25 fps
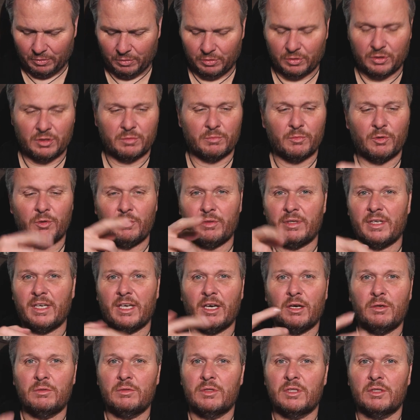smoothing
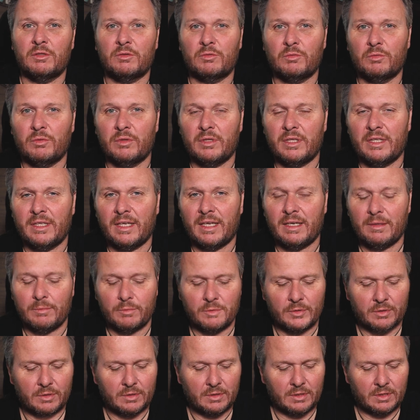coating on all the
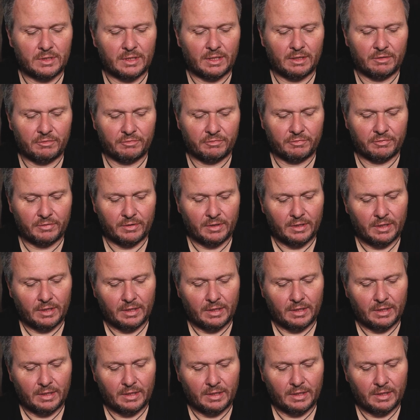elements and stuff.